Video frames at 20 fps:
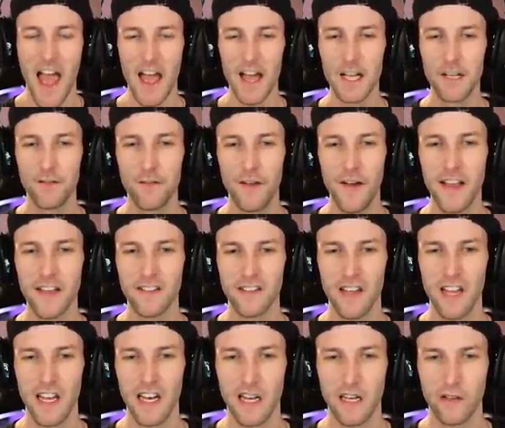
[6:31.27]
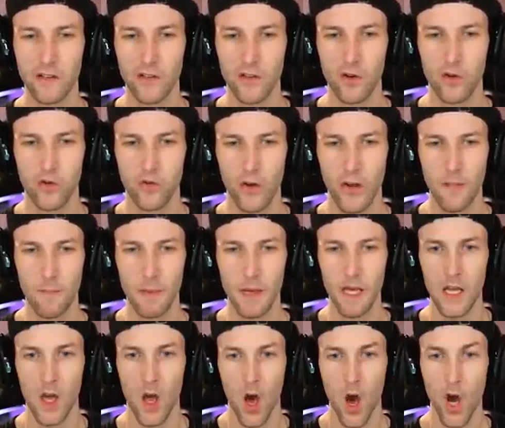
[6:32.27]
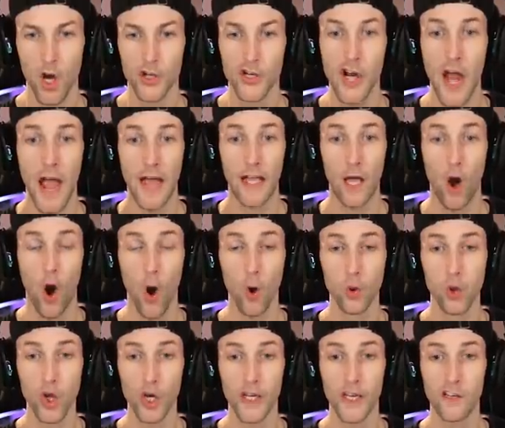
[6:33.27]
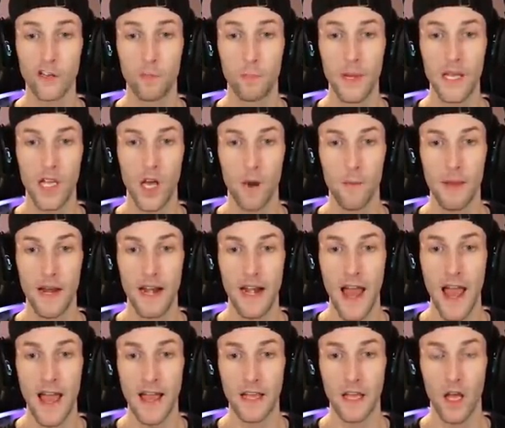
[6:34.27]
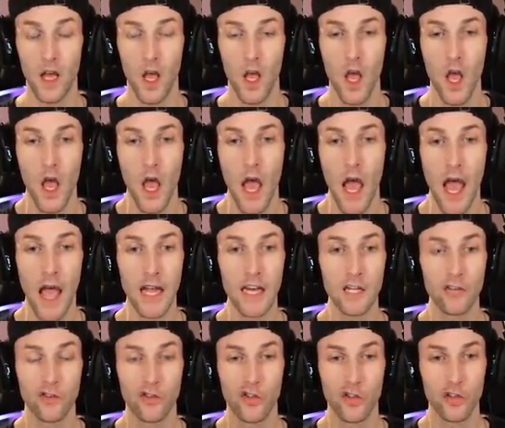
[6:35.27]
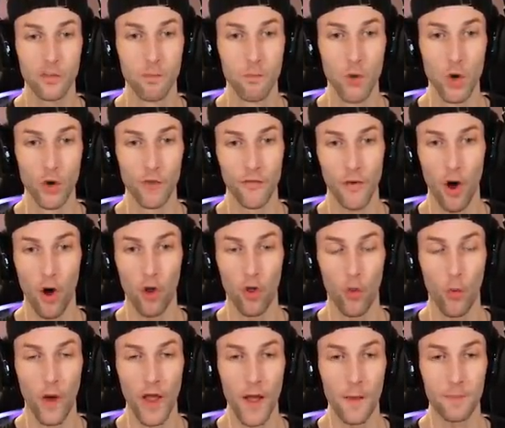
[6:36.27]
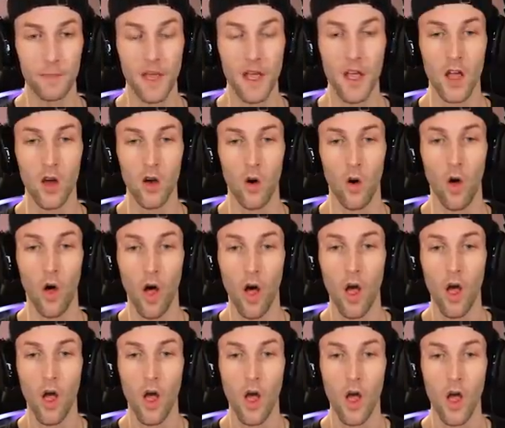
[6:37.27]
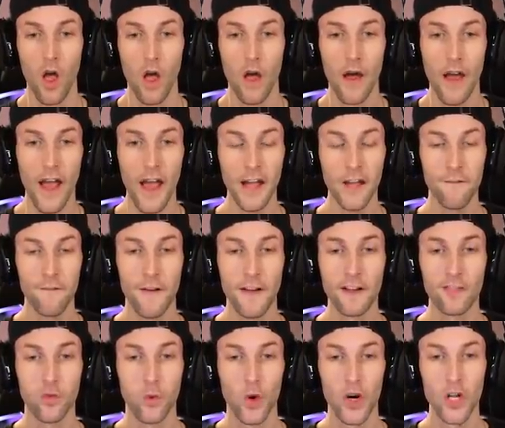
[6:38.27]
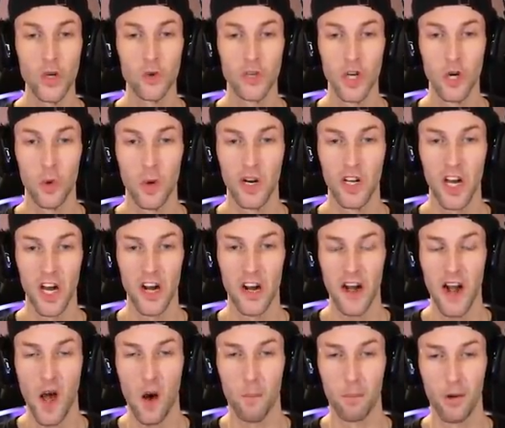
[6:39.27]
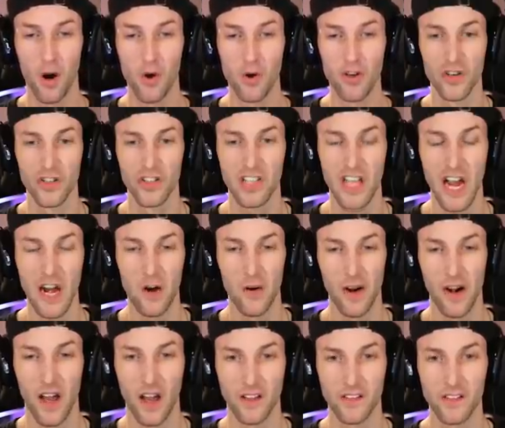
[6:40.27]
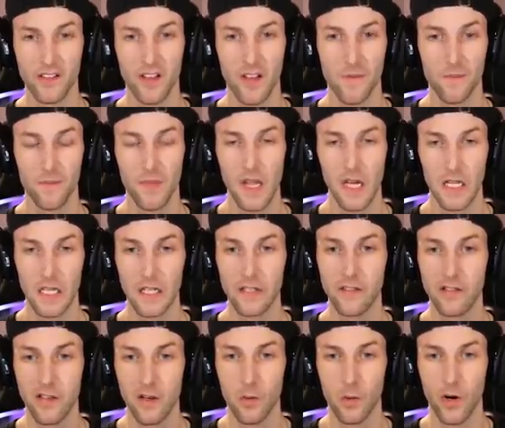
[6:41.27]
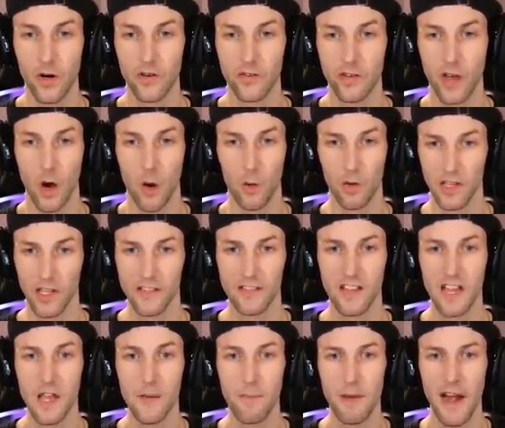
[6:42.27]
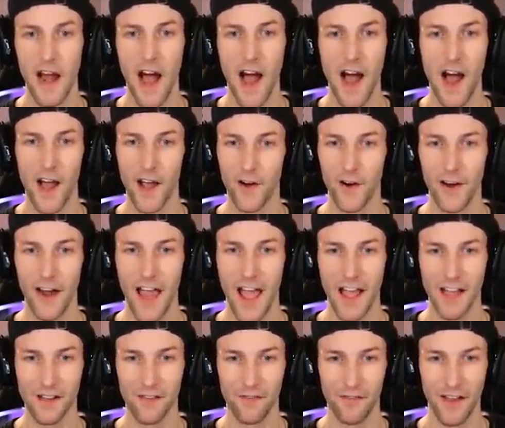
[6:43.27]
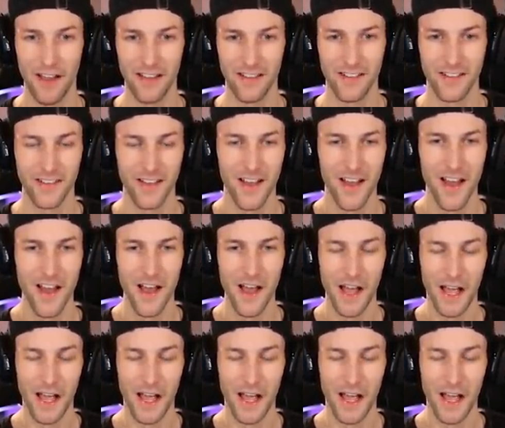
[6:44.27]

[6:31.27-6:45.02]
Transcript: Eggface in his creepy jacket. Oh, look, he's becoming an egg. And he's just moving all the way up the hill. Eggface, what are you doing? Cut it out, bro. You're scaring us. Let's see where he's going. Let's keep an eye on Eggface.